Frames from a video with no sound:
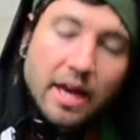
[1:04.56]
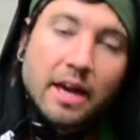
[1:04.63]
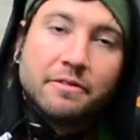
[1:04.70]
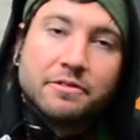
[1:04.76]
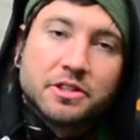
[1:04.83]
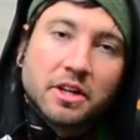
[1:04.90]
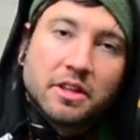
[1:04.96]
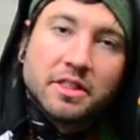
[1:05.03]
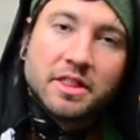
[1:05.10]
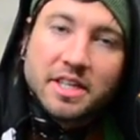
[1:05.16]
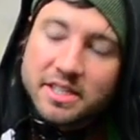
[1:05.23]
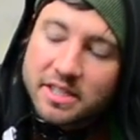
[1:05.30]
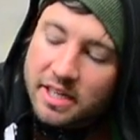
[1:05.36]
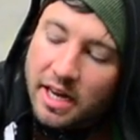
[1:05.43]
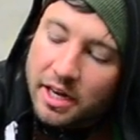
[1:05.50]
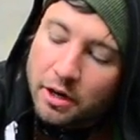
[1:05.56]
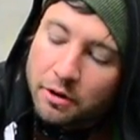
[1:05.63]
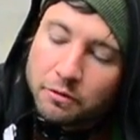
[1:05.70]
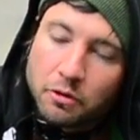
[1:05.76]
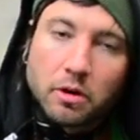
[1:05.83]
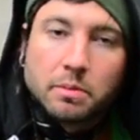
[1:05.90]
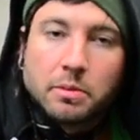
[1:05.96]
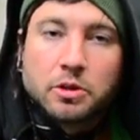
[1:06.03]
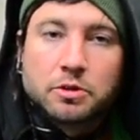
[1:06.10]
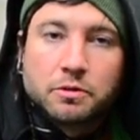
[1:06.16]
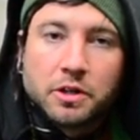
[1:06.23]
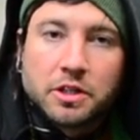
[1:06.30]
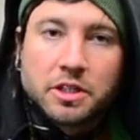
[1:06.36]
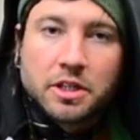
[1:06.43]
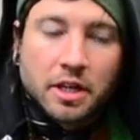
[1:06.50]
If it's on this side of your forwardmost
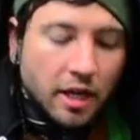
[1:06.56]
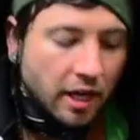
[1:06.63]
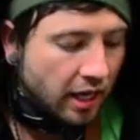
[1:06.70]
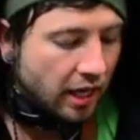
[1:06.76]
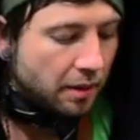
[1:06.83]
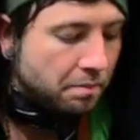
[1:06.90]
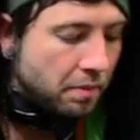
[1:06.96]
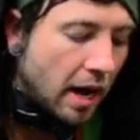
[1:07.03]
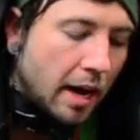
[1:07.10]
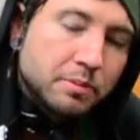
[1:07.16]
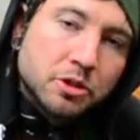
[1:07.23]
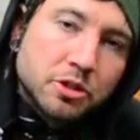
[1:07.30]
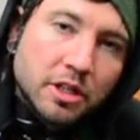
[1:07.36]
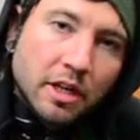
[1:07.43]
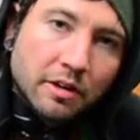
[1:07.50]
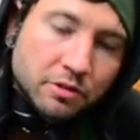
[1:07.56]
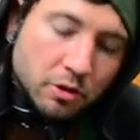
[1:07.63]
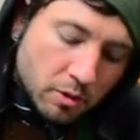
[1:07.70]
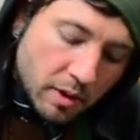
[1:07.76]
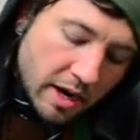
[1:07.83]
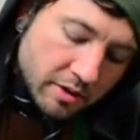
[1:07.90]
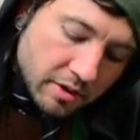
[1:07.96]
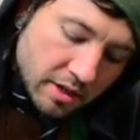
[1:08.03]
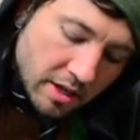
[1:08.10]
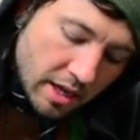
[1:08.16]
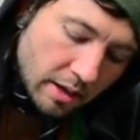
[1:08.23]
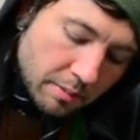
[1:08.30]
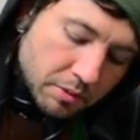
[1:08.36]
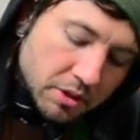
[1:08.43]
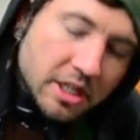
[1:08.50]
foot, it pops your knee off the ground
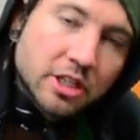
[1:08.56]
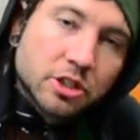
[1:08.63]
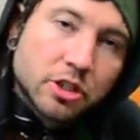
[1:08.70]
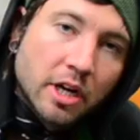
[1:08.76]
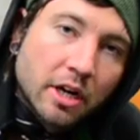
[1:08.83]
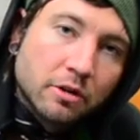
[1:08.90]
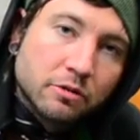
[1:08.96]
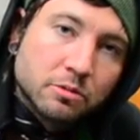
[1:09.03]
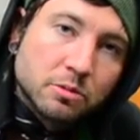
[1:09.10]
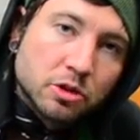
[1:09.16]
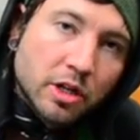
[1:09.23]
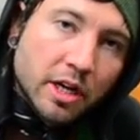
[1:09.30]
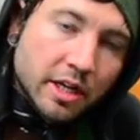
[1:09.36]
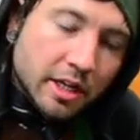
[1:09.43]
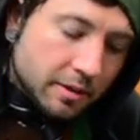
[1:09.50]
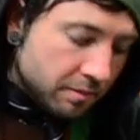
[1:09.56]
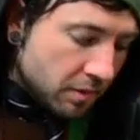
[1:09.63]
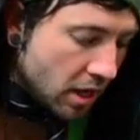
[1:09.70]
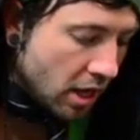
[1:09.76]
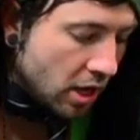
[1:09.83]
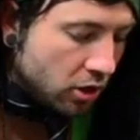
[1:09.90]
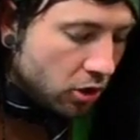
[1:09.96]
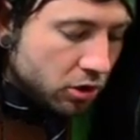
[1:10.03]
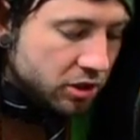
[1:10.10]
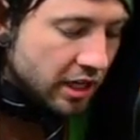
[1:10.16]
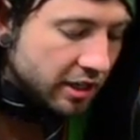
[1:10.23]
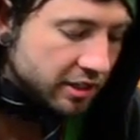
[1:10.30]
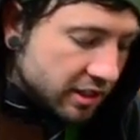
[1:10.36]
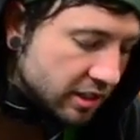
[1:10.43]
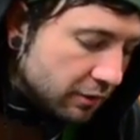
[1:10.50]
and protects your ankle from striking. Notice
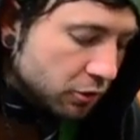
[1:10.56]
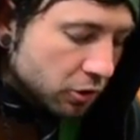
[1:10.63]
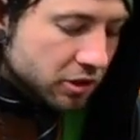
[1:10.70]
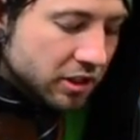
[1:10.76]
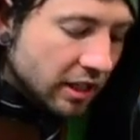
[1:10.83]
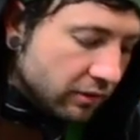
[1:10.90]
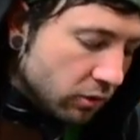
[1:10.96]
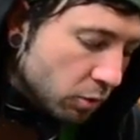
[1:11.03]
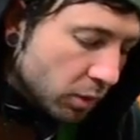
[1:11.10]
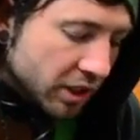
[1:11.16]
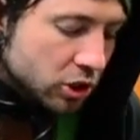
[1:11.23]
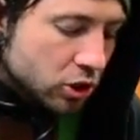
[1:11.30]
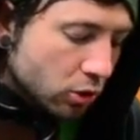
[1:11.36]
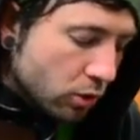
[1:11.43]
how it's difficult to even reach the